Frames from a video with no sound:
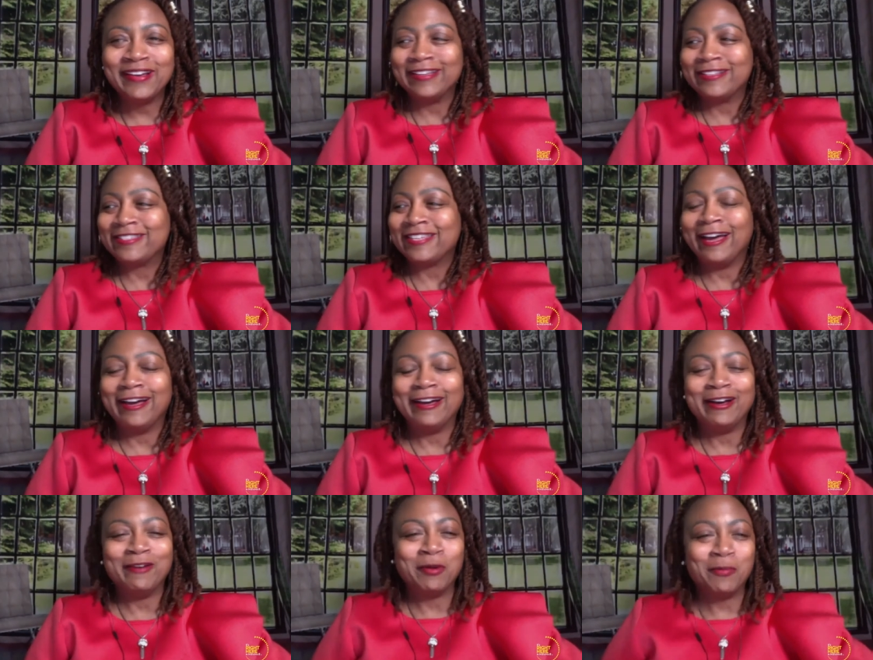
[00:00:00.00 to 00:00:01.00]
It's
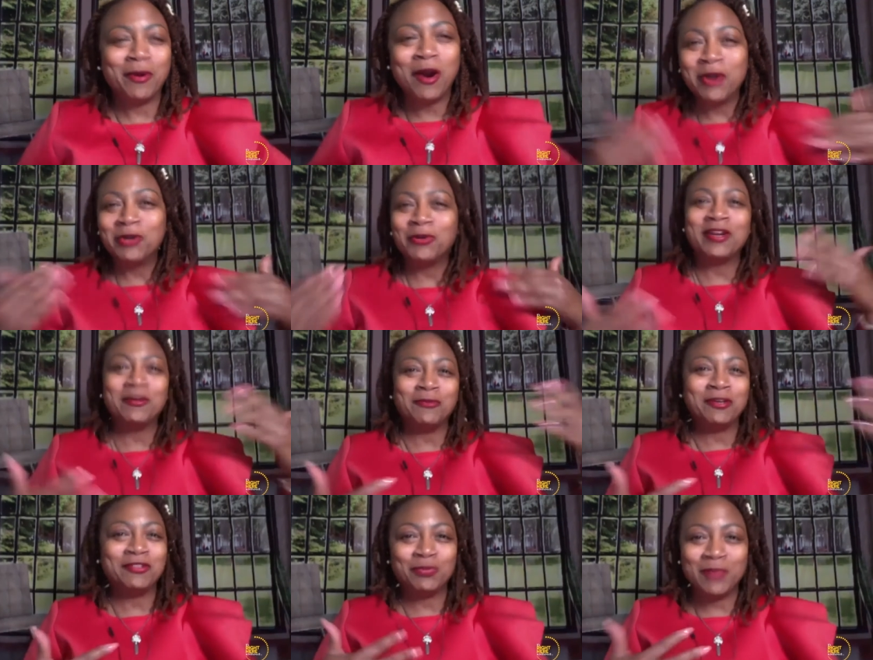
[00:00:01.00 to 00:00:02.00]
we're partnering
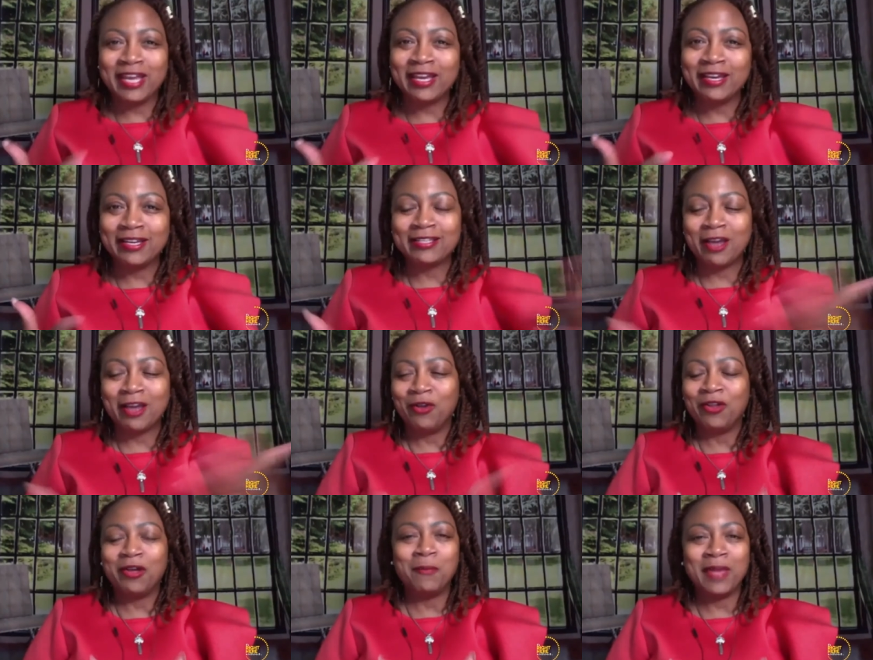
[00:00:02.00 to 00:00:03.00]
with Jamaica. It's
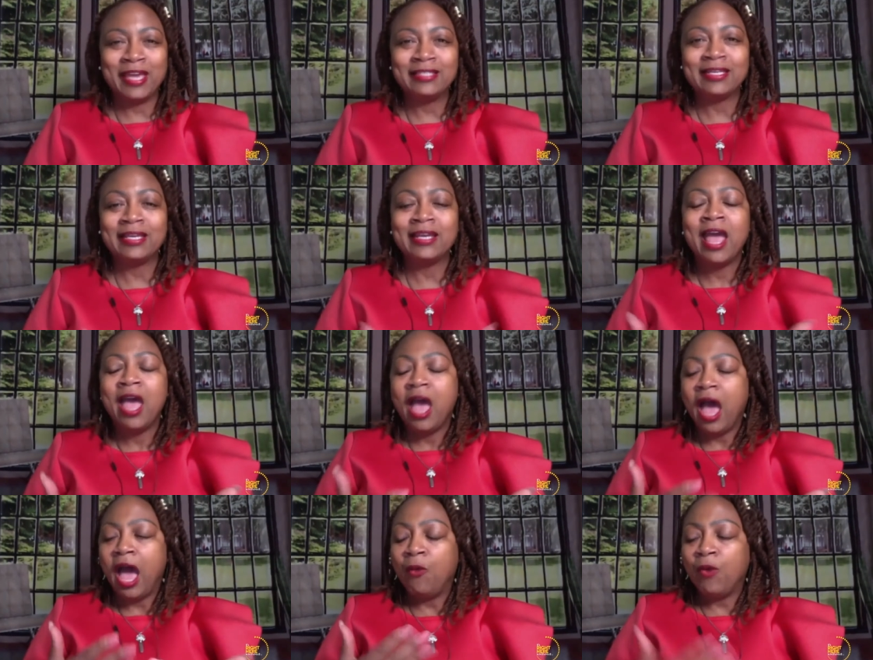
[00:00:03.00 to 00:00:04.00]
all amazing.
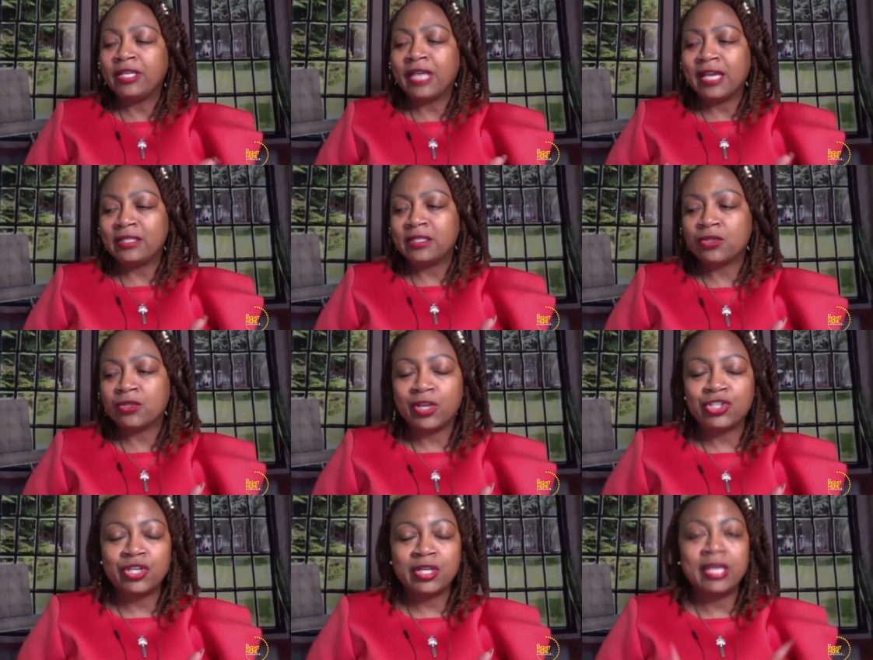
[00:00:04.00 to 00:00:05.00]
I wanted to ask this
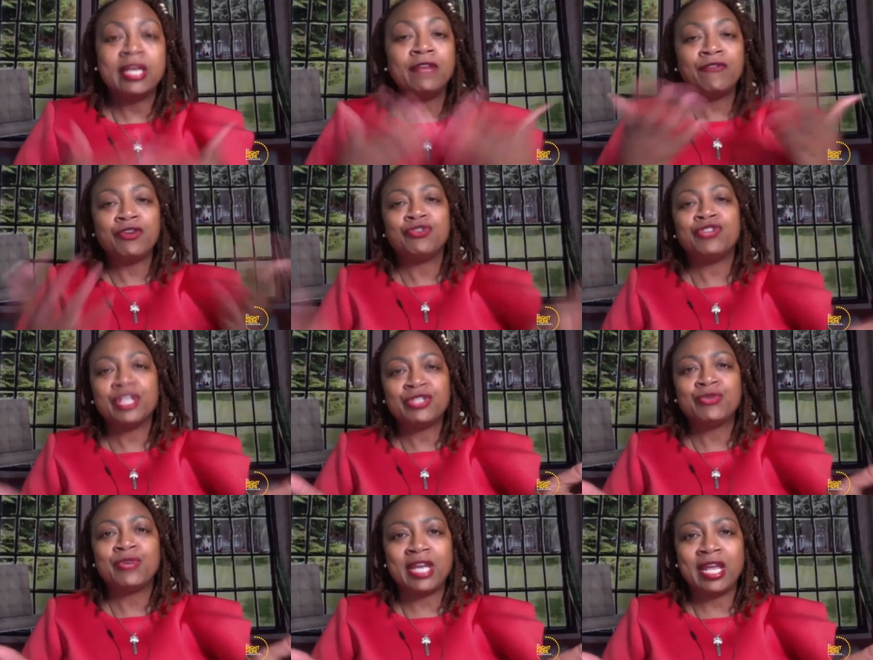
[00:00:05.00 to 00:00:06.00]
question, and if you're just
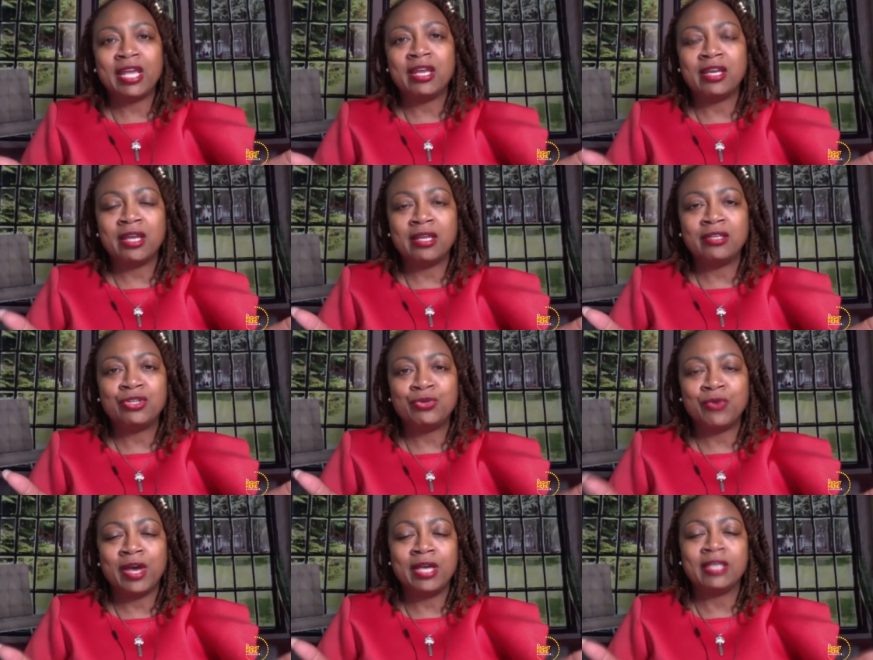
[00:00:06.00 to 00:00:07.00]
tuning in
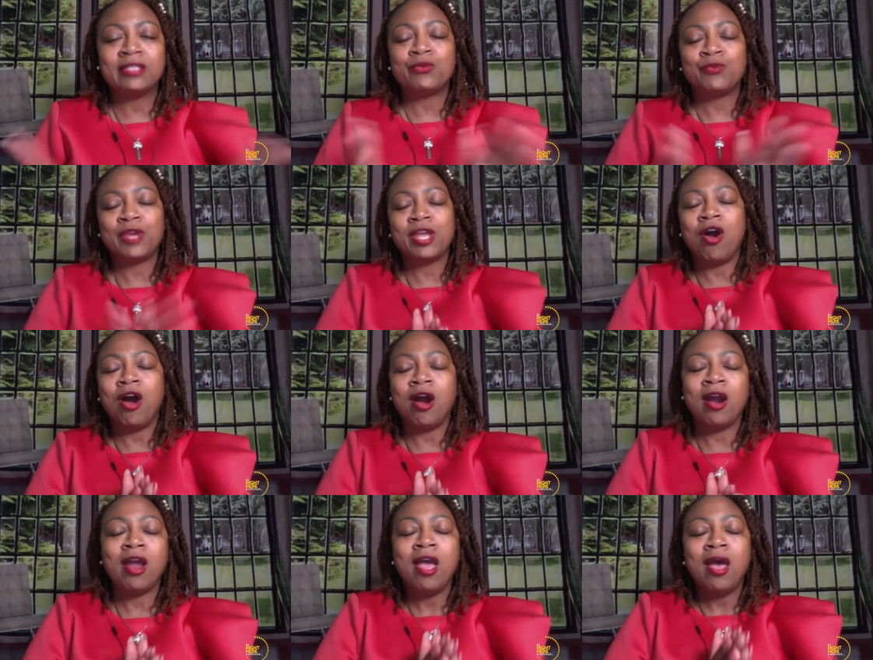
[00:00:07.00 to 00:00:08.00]
to us, we
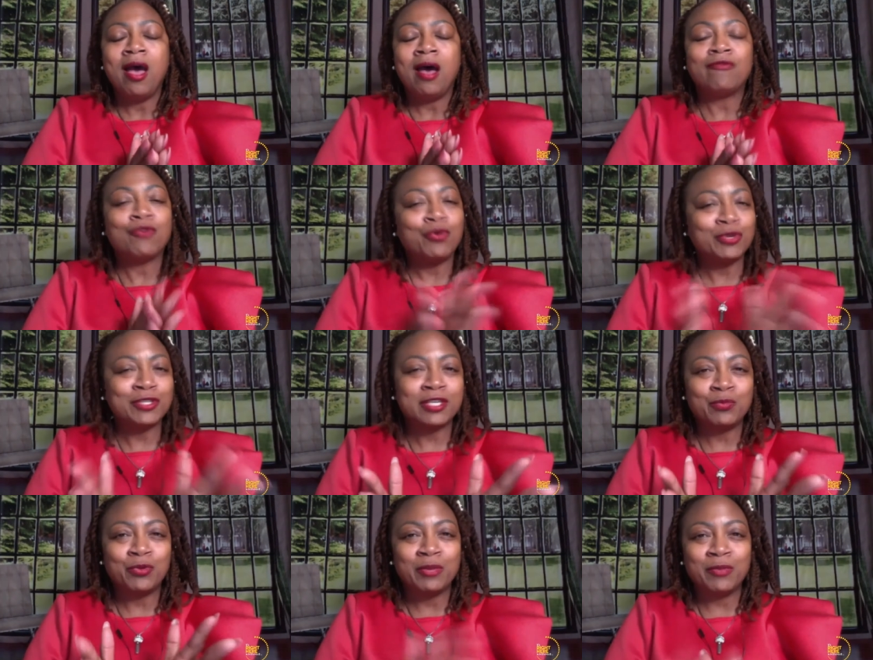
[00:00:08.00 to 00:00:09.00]
are, of course, Good
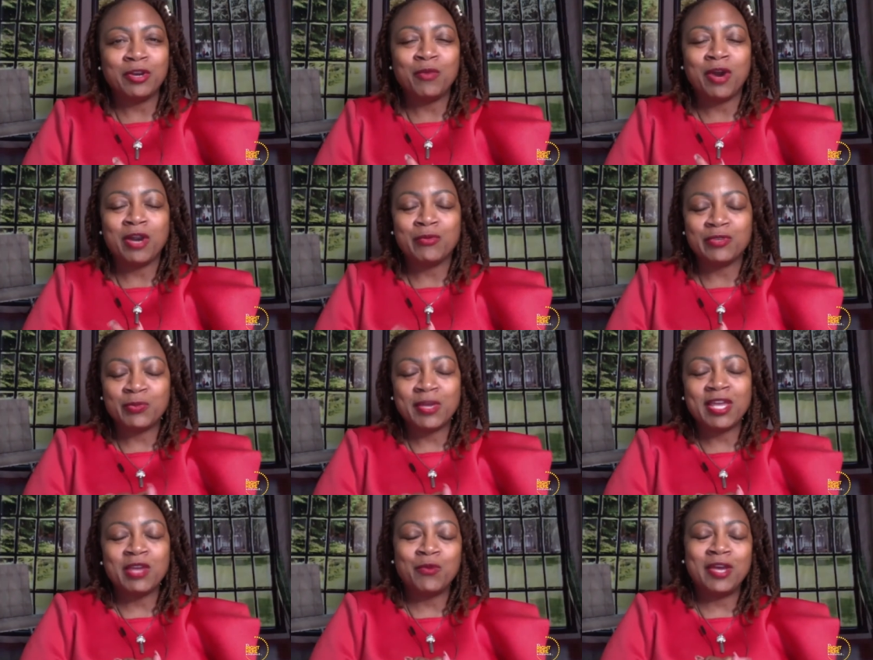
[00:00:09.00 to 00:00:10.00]
Morning Miramar. We're
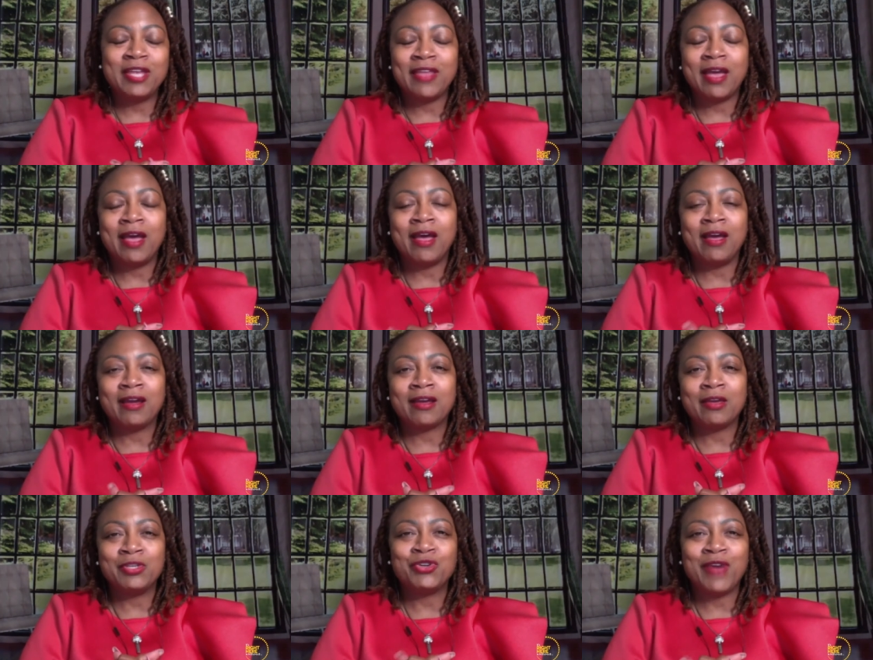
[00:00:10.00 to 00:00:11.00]
speaking with
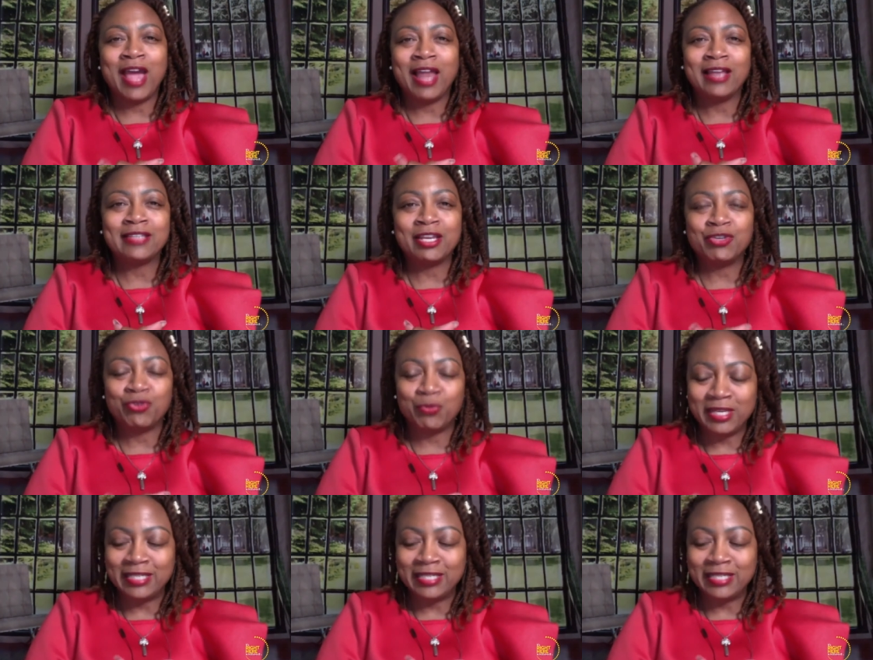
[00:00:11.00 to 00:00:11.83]
Commissioner Alexandra P.